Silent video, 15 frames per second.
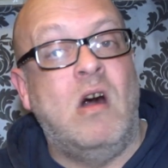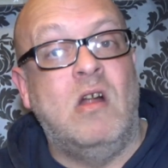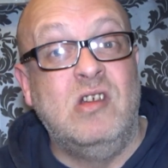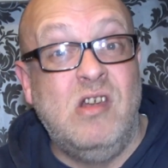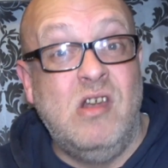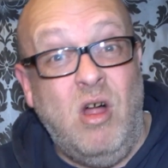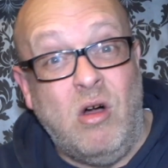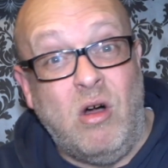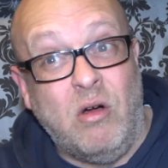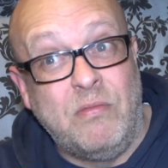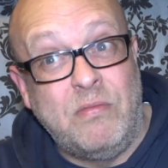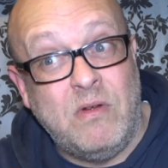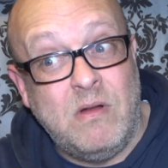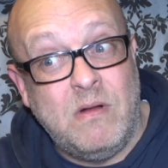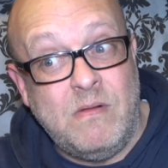I
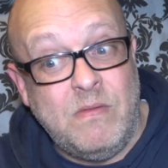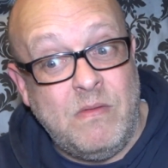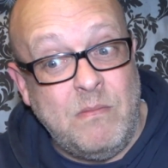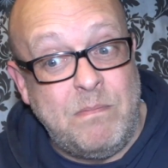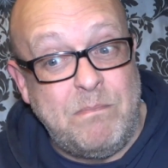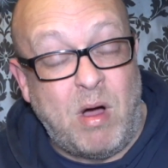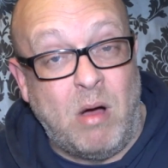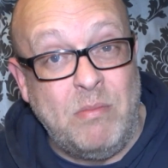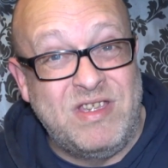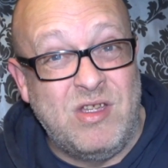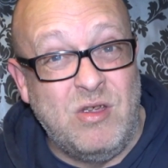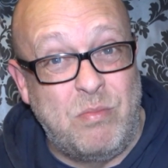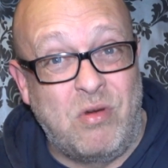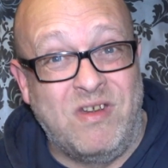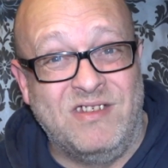love
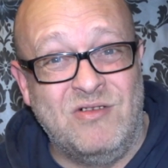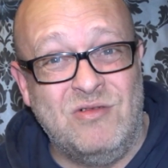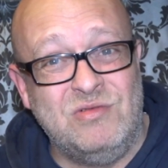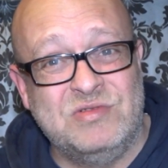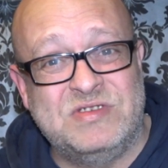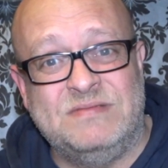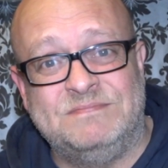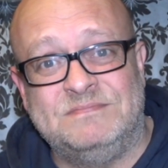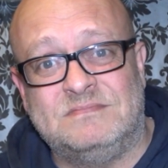barbecue Pringles.